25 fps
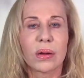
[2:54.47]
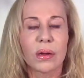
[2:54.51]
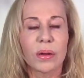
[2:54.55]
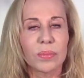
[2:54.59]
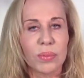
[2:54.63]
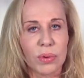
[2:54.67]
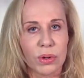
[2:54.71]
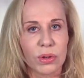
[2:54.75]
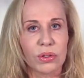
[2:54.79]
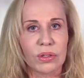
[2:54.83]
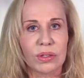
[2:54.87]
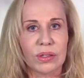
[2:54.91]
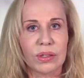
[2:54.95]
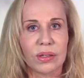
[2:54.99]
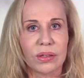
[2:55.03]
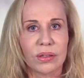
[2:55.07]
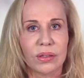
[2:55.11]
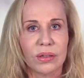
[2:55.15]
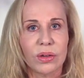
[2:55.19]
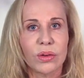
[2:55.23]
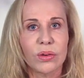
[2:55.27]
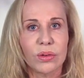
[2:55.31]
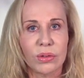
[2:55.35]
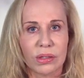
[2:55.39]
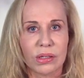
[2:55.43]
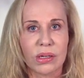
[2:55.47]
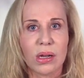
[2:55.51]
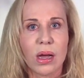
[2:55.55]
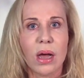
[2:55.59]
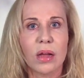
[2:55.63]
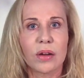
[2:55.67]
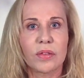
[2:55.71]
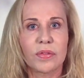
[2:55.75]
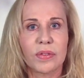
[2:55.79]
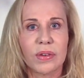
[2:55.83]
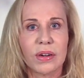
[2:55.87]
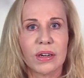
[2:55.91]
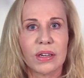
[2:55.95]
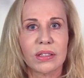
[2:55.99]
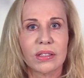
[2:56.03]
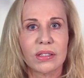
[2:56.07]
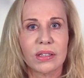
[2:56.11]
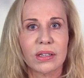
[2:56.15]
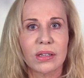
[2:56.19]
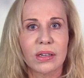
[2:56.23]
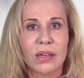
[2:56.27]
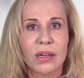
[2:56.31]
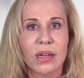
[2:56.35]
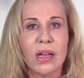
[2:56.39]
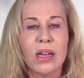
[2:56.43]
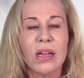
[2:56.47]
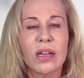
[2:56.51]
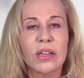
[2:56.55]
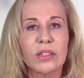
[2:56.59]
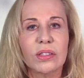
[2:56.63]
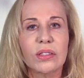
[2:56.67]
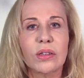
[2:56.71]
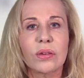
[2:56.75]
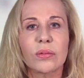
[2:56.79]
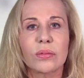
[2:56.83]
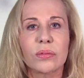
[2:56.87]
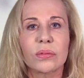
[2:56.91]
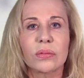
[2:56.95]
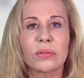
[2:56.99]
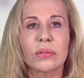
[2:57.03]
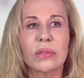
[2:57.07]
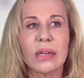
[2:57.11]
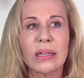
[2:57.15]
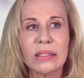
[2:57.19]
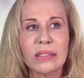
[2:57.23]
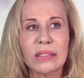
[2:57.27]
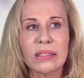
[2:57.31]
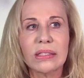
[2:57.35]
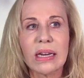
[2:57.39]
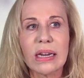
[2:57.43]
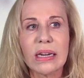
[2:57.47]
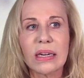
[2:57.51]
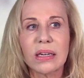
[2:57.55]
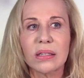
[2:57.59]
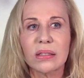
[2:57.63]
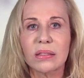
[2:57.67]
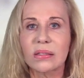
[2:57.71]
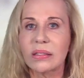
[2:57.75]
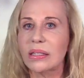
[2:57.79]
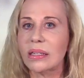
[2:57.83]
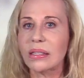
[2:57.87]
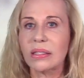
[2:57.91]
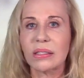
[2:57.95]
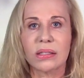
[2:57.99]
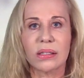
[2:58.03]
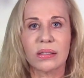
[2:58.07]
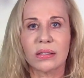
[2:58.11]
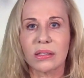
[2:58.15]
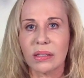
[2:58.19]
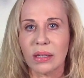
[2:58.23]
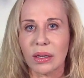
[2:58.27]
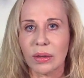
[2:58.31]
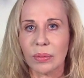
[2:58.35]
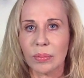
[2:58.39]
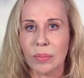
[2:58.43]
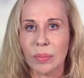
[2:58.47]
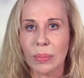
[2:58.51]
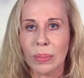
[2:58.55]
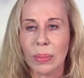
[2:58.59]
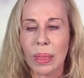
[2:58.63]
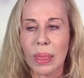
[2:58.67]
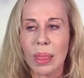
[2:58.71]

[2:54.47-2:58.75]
person who's confident. So let's take distancing.